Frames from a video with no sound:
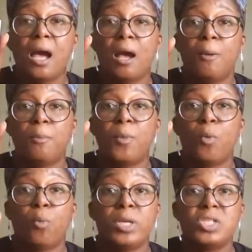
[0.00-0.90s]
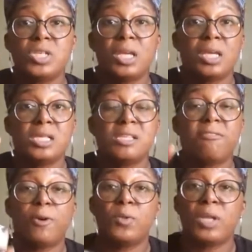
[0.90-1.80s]
um, which is the
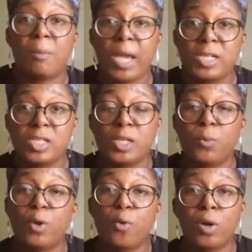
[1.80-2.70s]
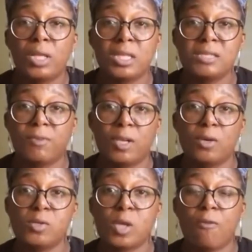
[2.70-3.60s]
phone that I'm actually recording these
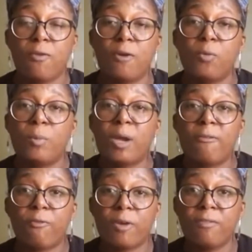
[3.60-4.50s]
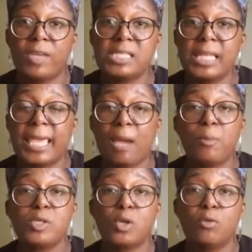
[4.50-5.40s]
videos off of with my front facing
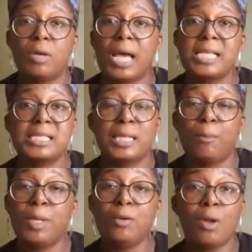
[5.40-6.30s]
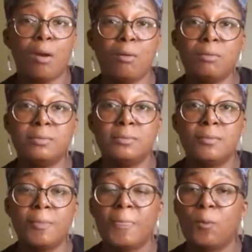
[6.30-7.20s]
camera. So you guys let me know
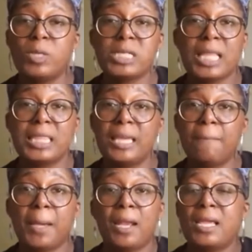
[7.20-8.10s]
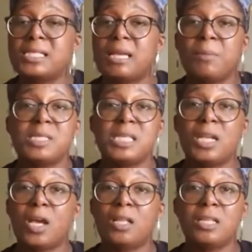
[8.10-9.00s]
what y'all think about it because I've been
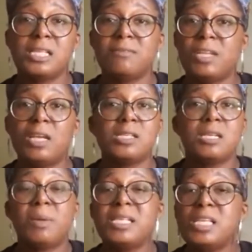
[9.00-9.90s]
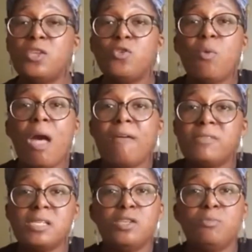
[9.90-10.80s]
seeing all these videos. Everybody like, you have
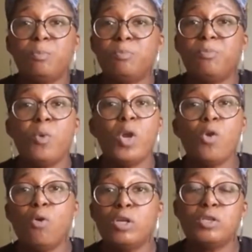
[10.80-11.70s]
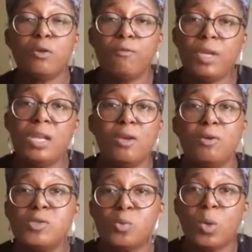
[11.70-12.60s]
to record your
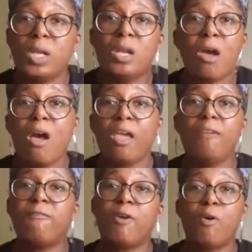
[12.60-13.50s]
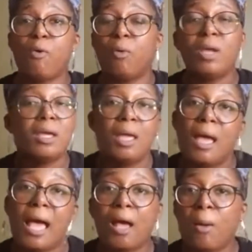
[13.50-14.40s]
videos on an iPhone.
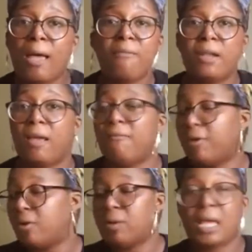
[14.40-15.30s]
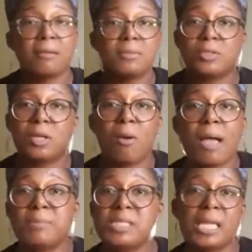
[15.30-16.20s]
I don't have an iPhone. I, am you know,
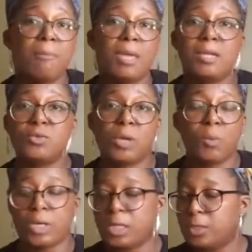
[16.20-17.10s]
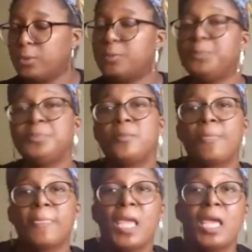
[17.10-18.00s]
I'm same Android. What it do?
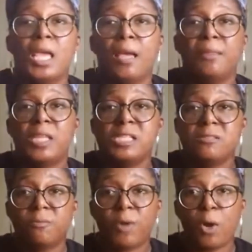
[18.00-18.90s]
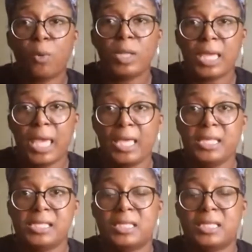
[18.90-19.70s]
This phone case,